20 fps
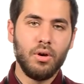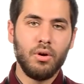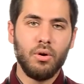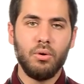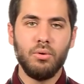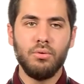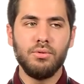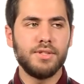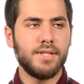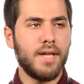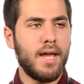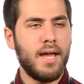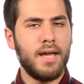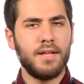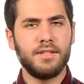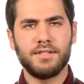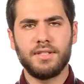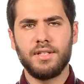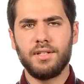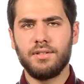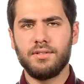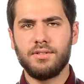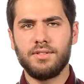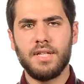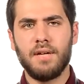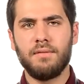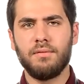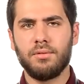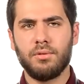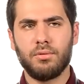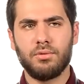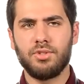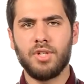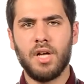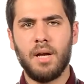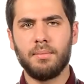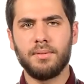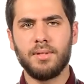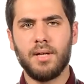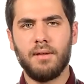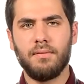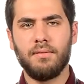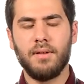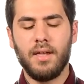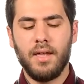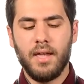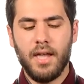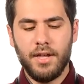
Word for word: whose hands get severed or chopped off.